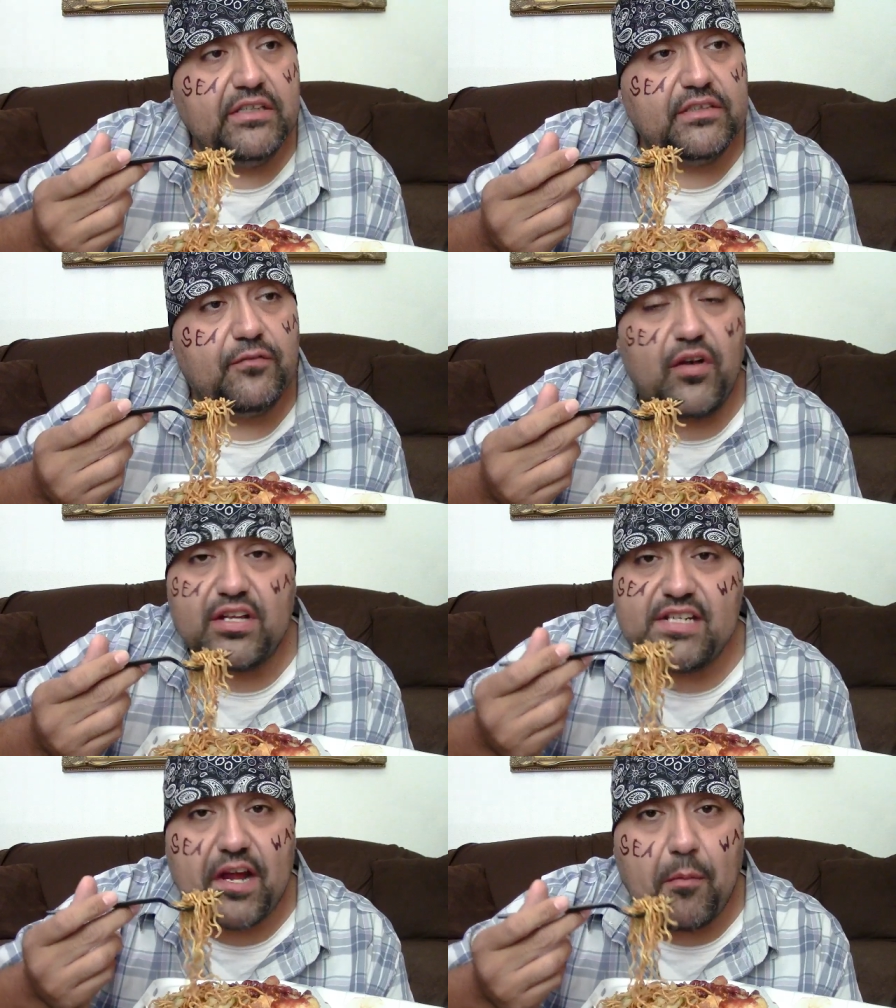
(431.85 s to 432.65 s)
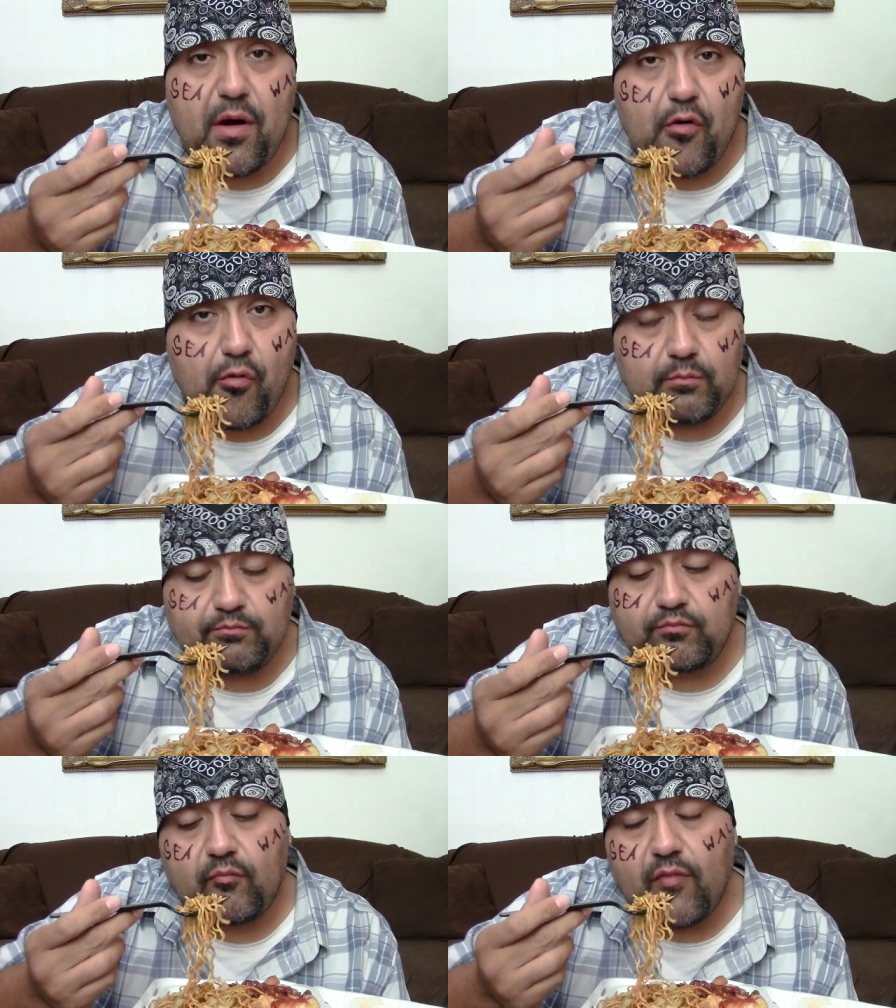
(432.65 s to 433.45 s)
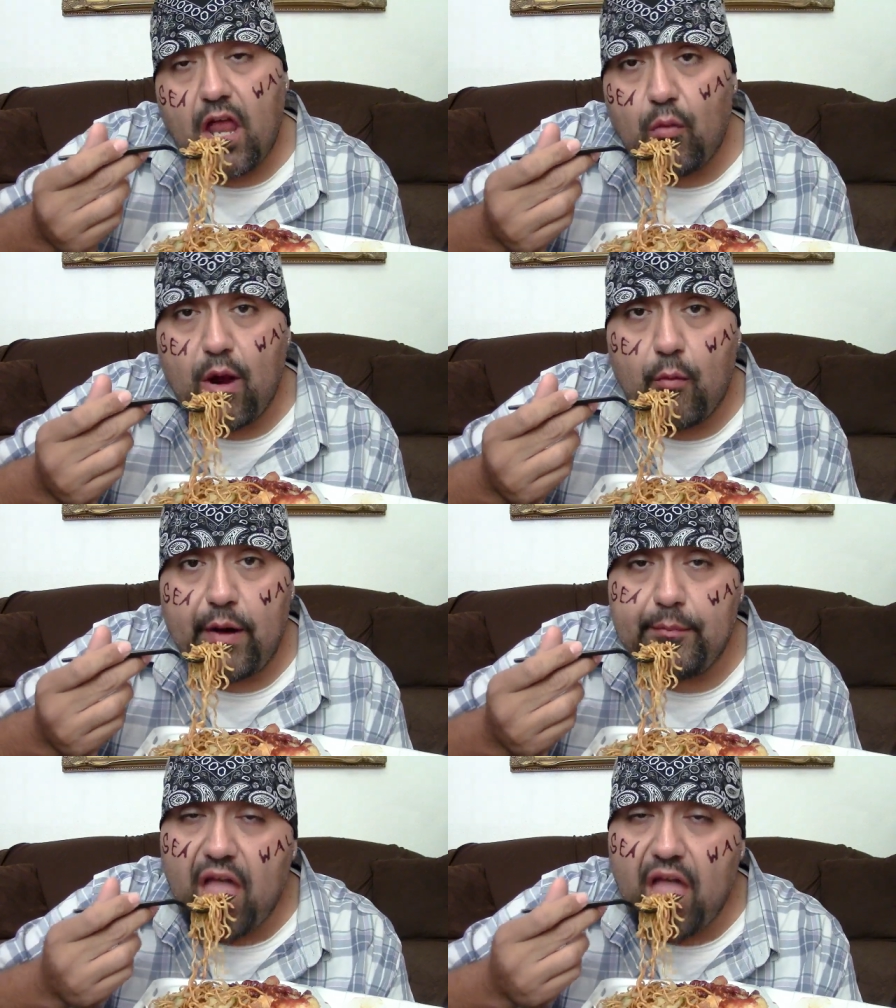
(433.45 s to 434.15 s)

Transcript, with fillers: to fucking Sacramento, all around, right?